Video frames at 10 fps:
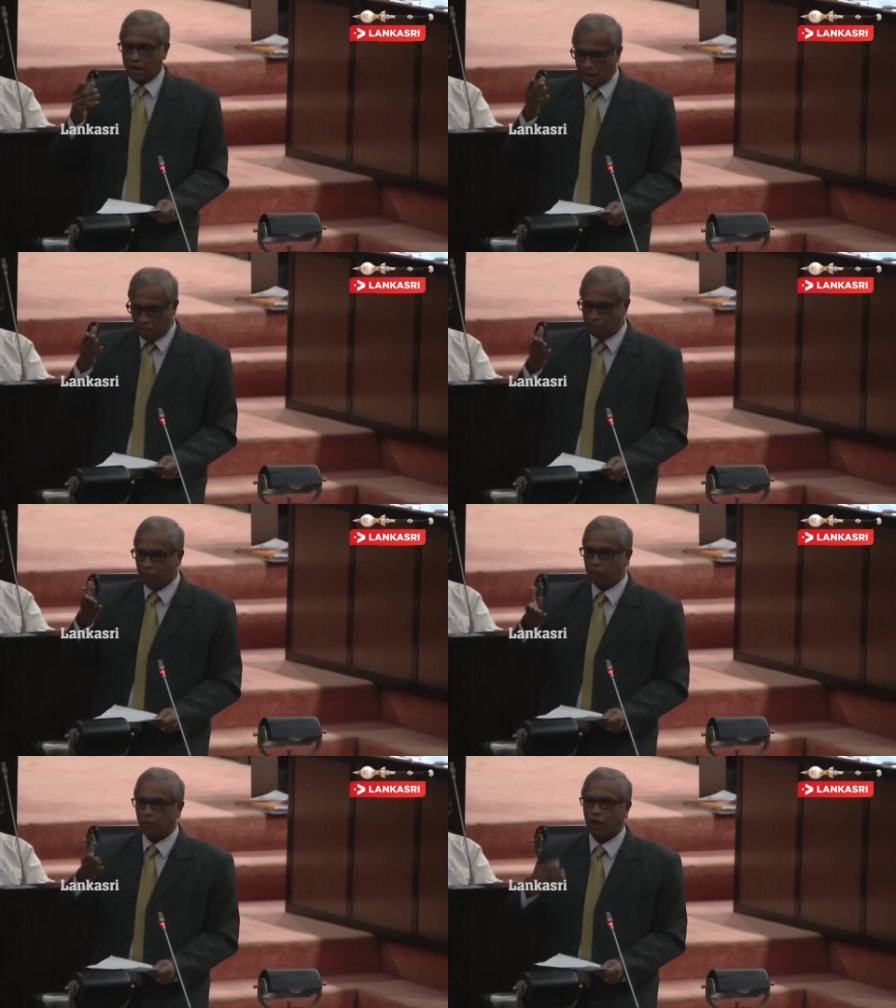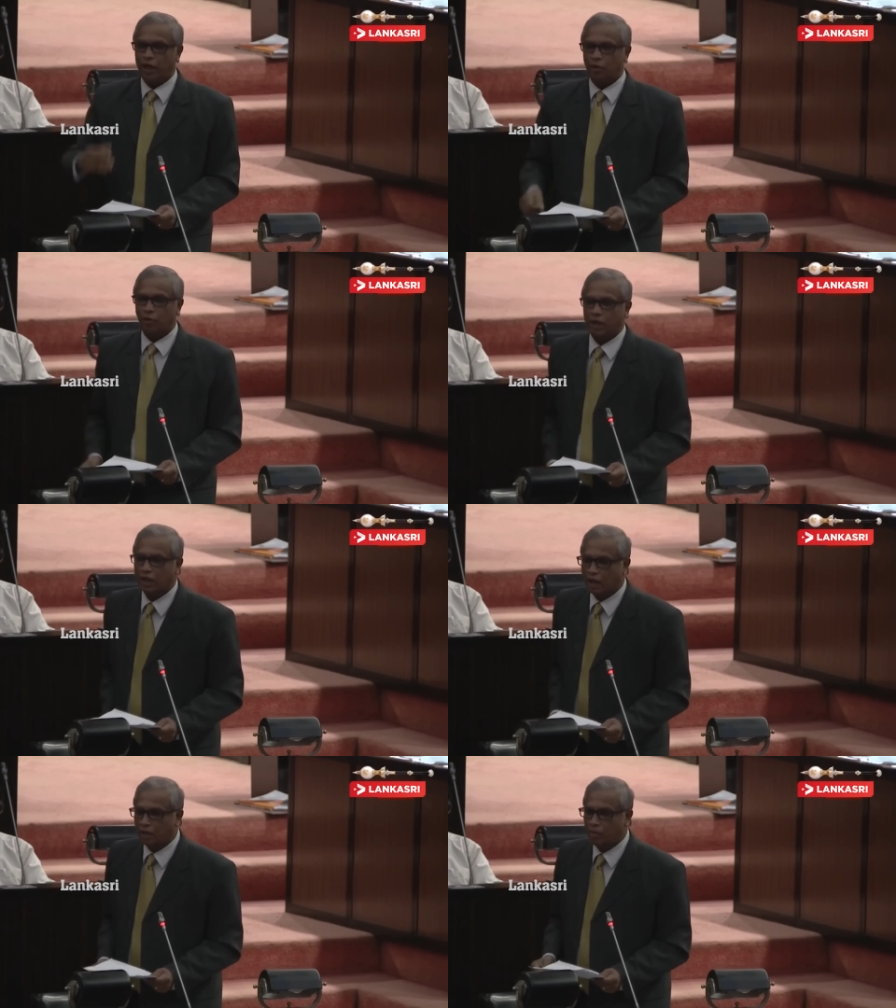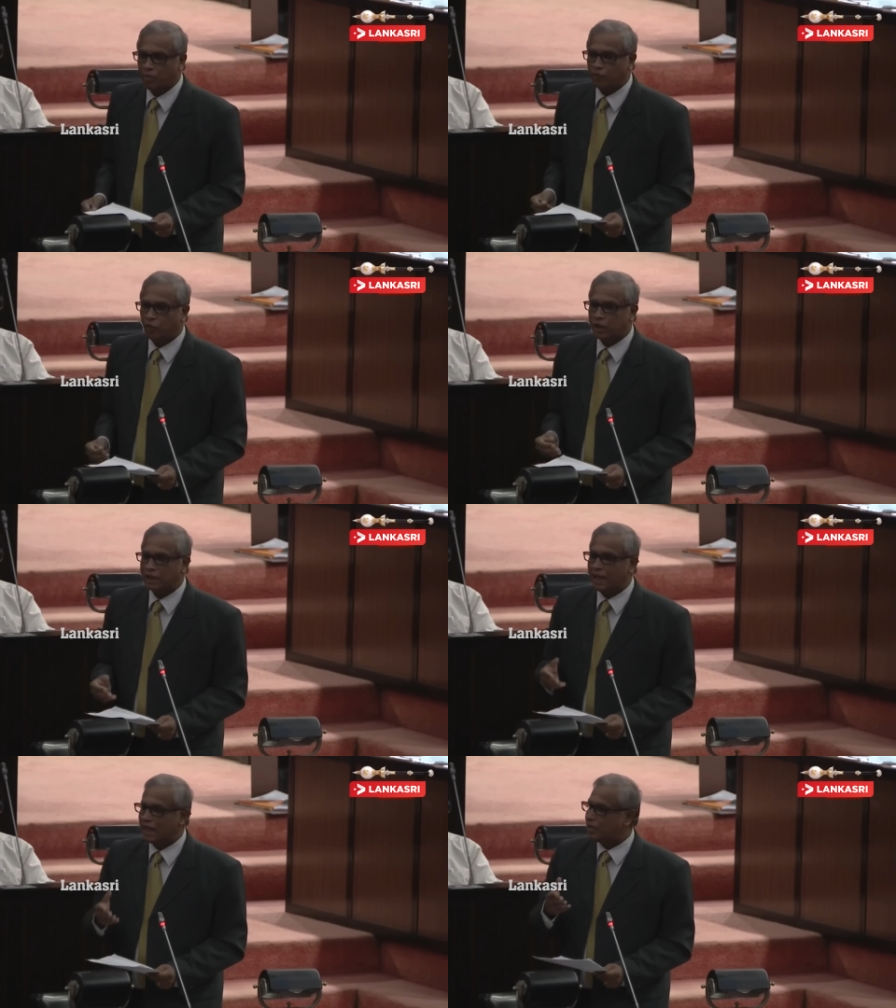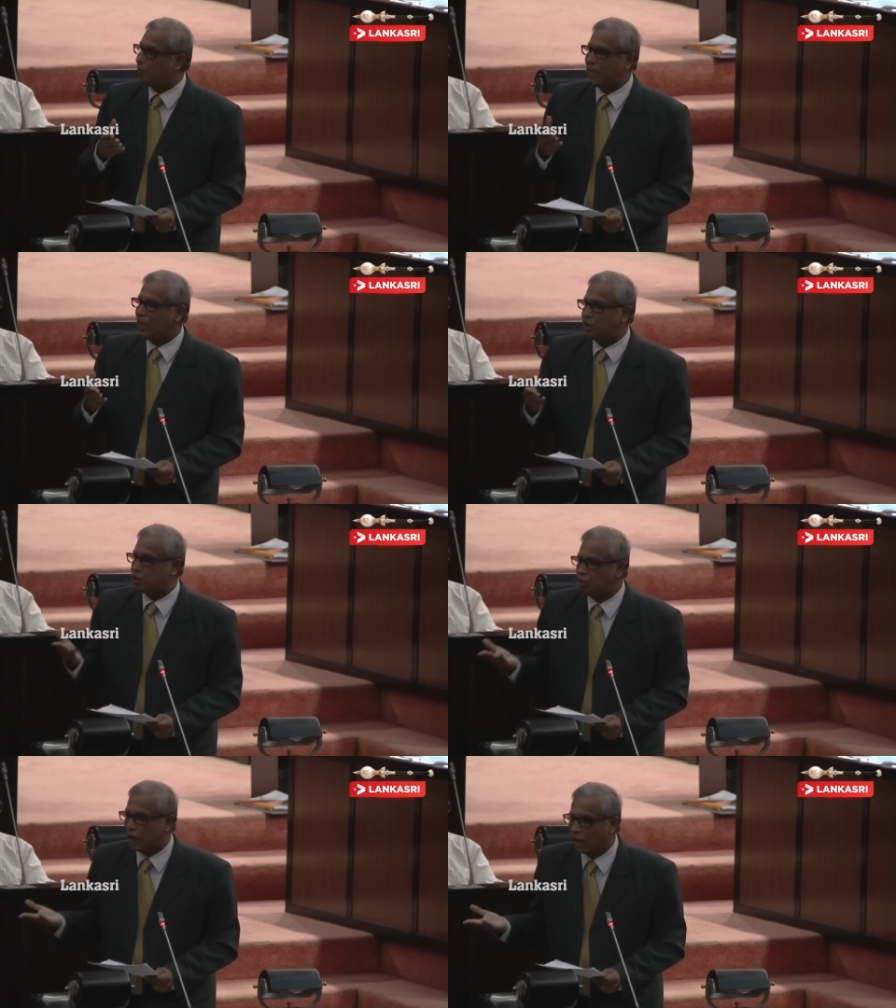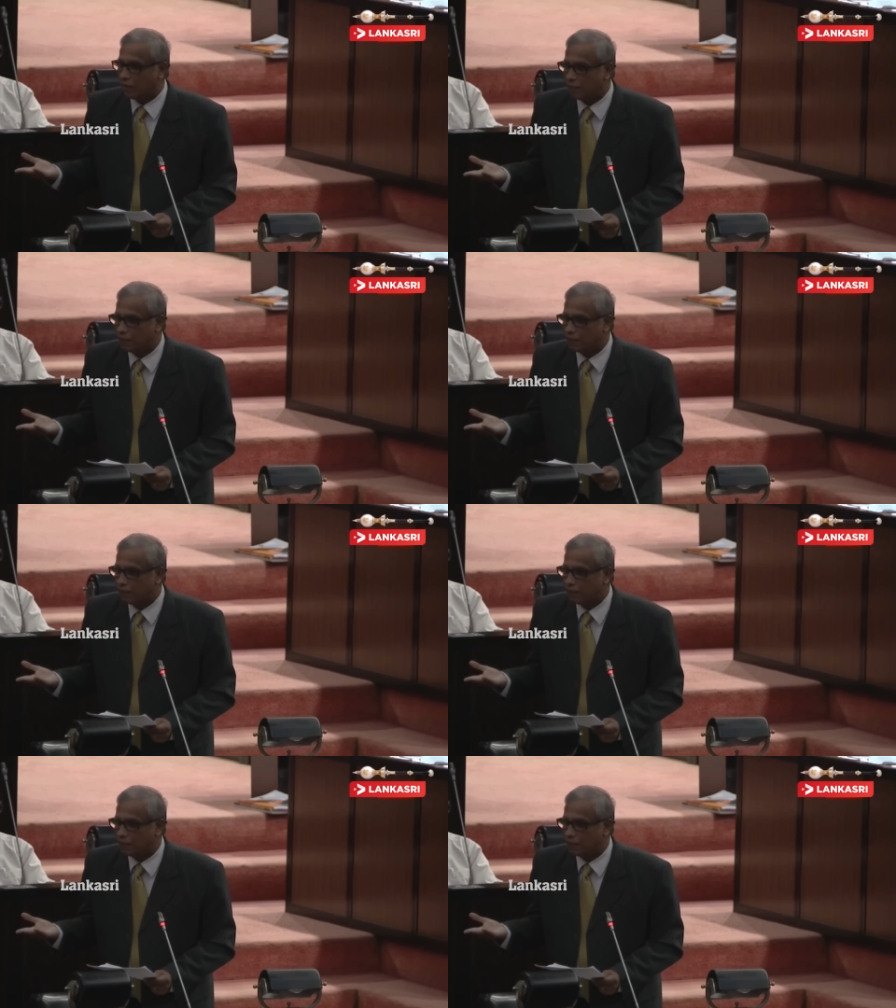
came up before the High Court in Kolumbu before a single speaking jury.